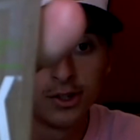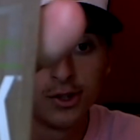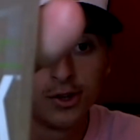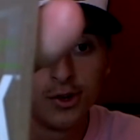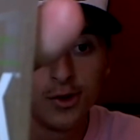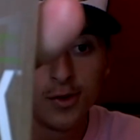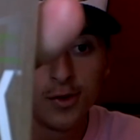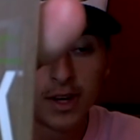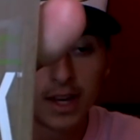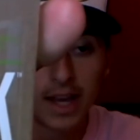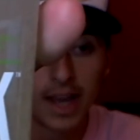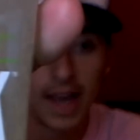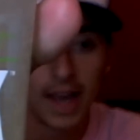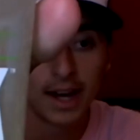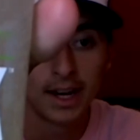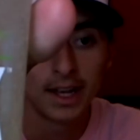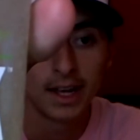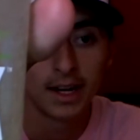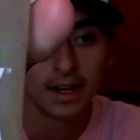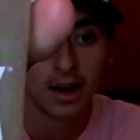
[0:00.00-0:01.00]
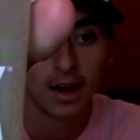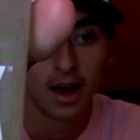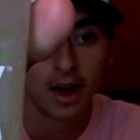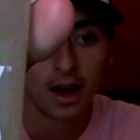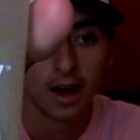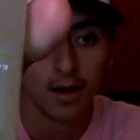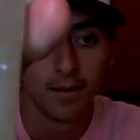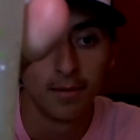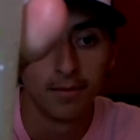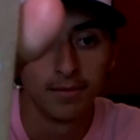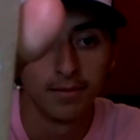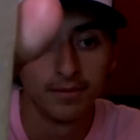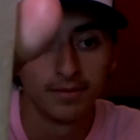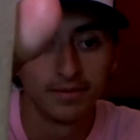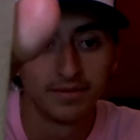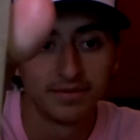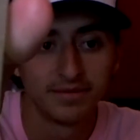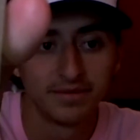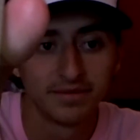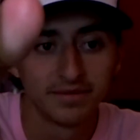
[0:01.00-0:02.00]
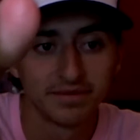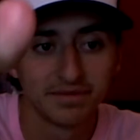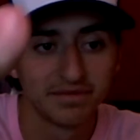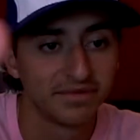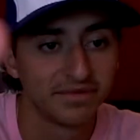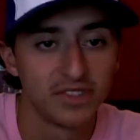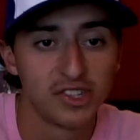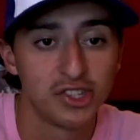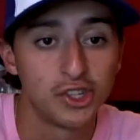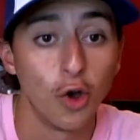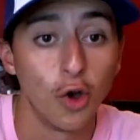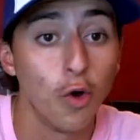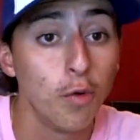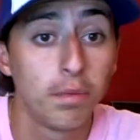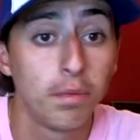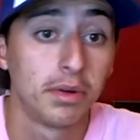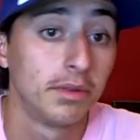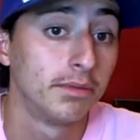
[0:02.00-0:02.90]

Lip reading: Duke Cannon soap.